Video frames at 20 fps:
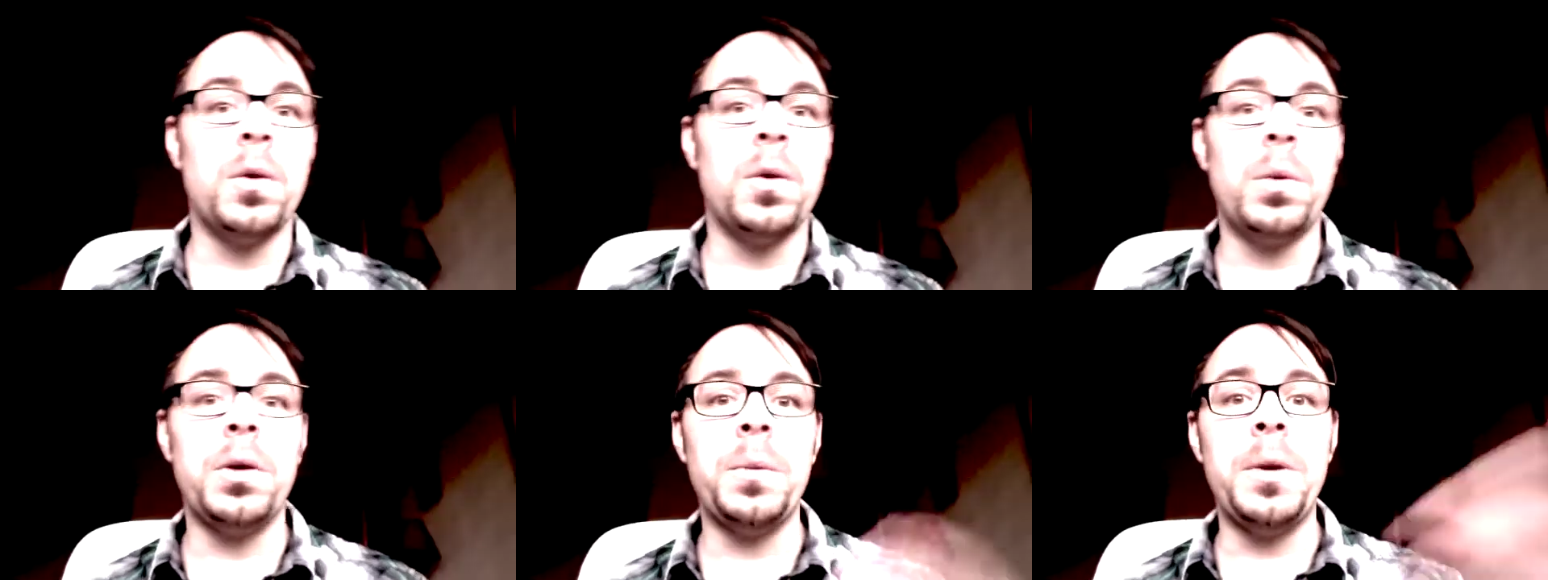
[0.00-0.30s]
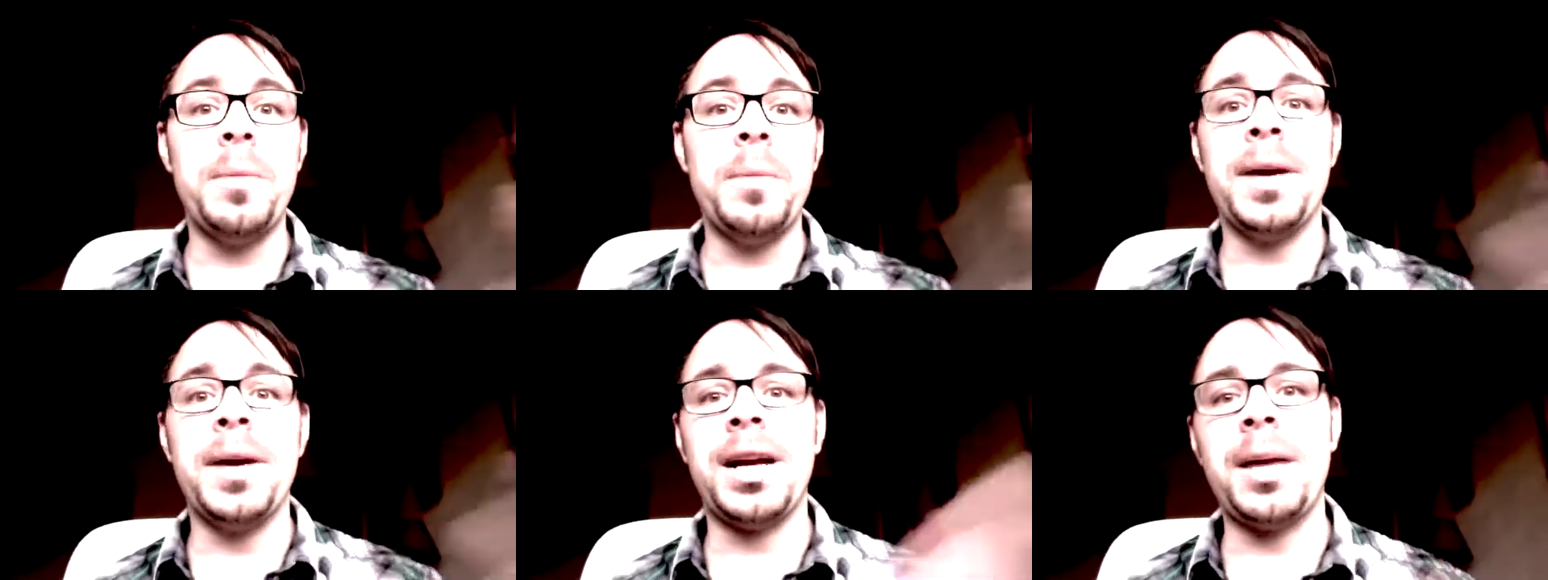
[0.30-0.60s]
or
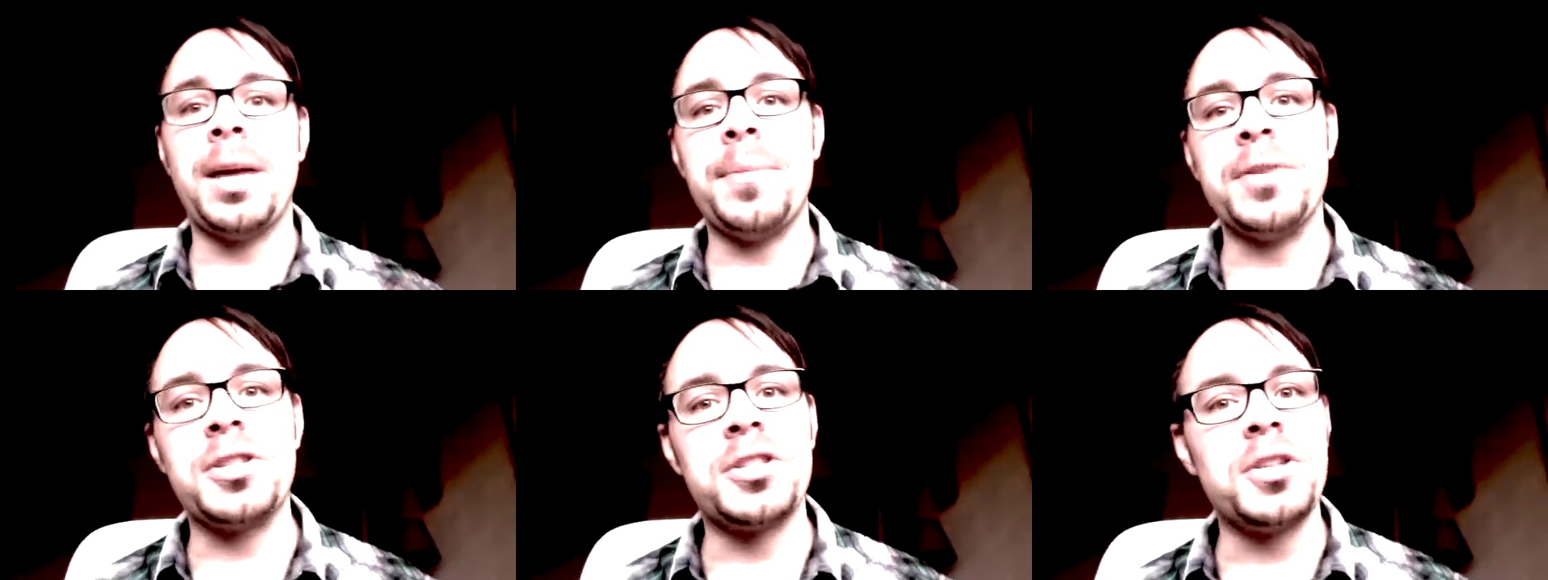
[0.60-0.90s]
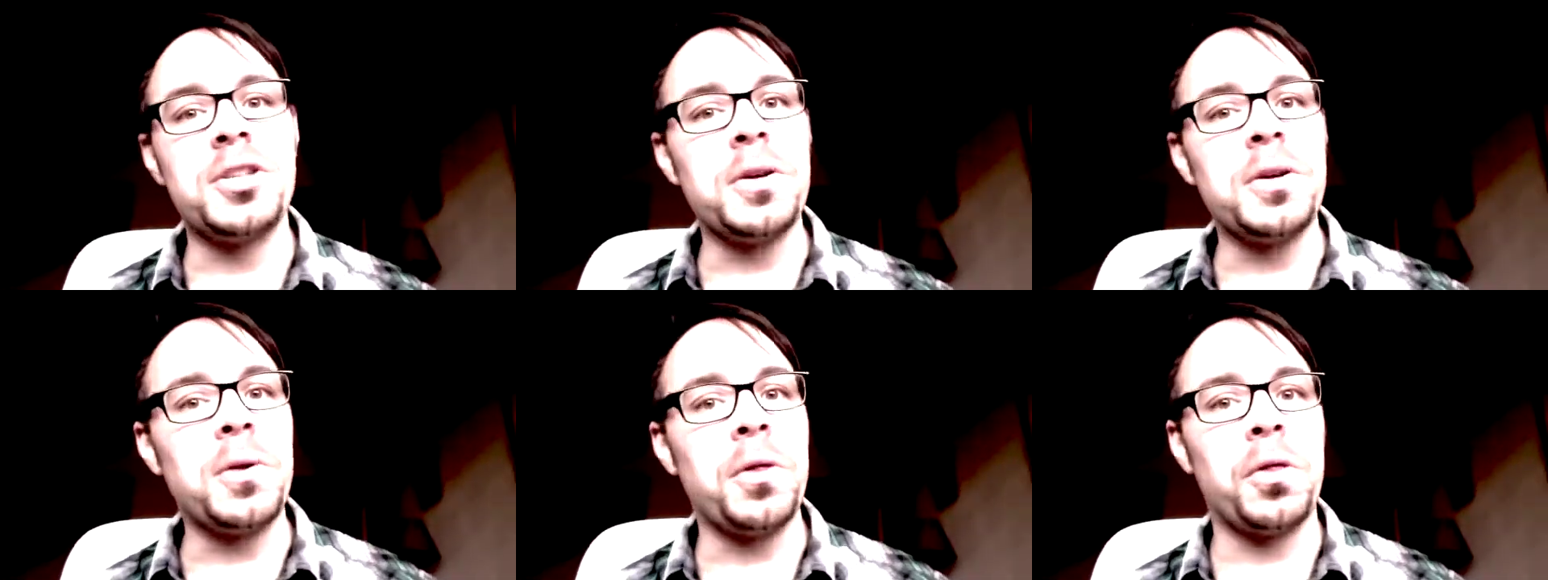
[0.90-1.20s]
when we pick up a
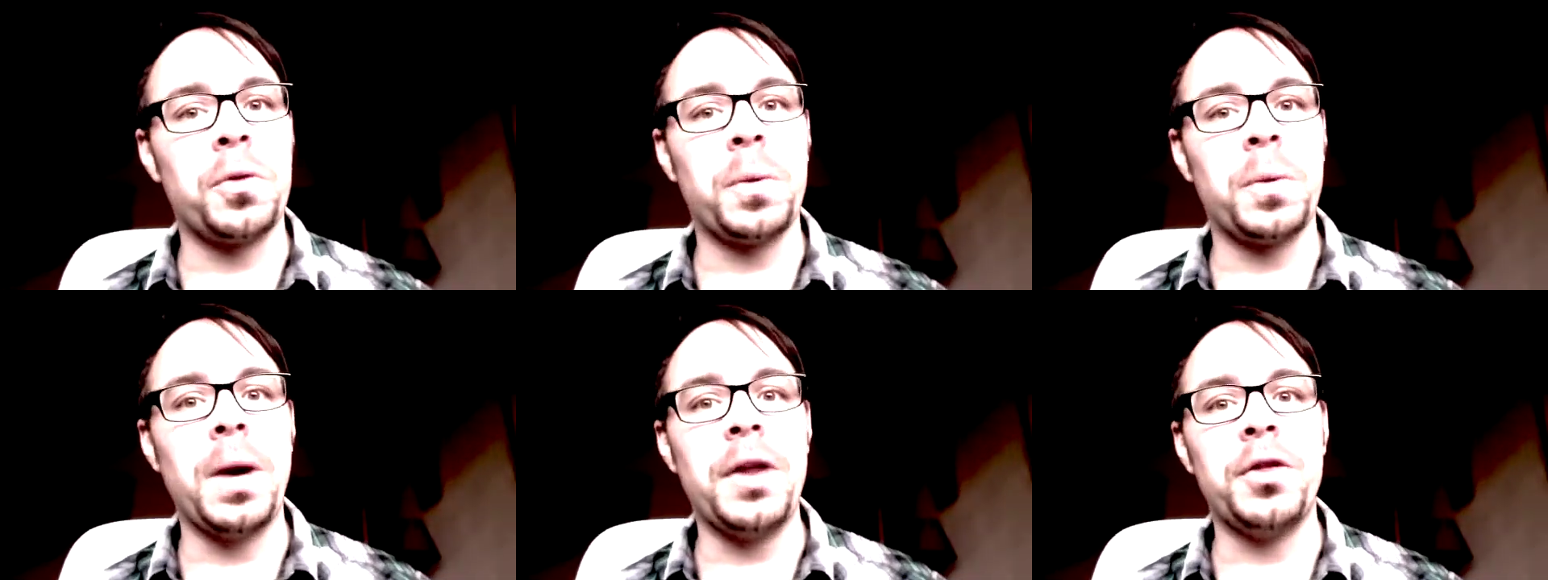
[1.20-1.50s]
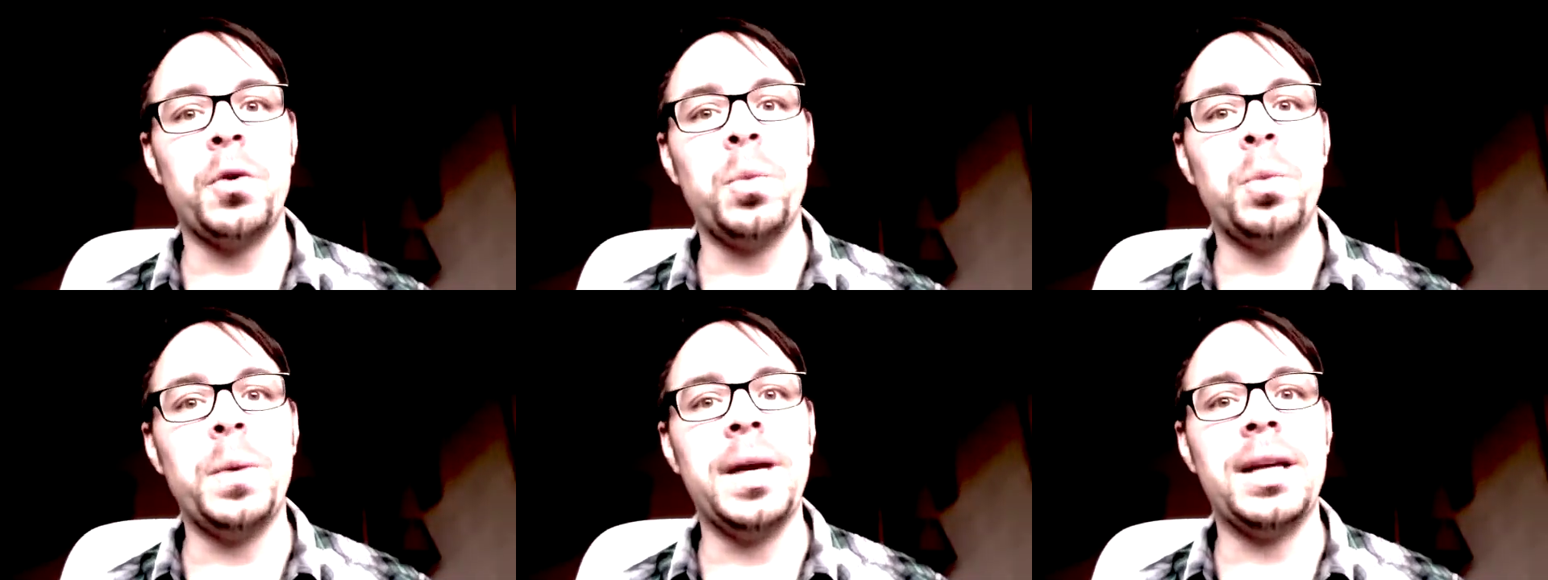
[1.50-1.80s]
student
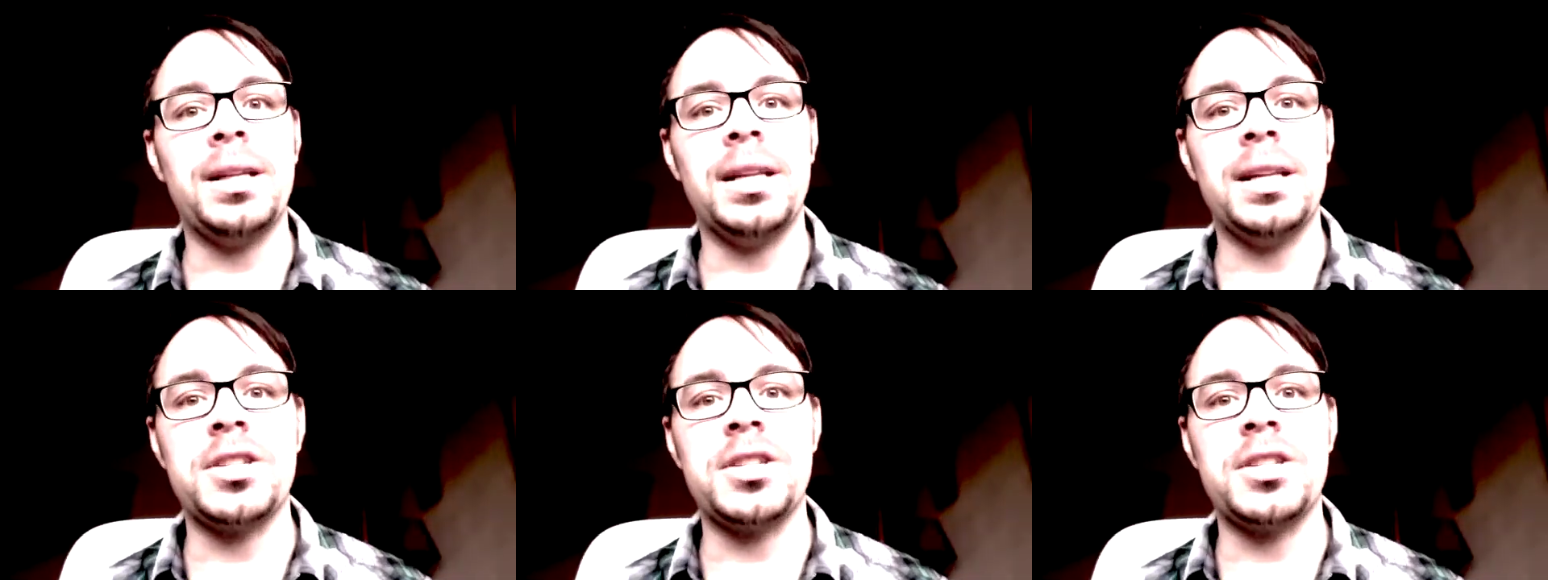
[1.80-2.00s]
throughout the week,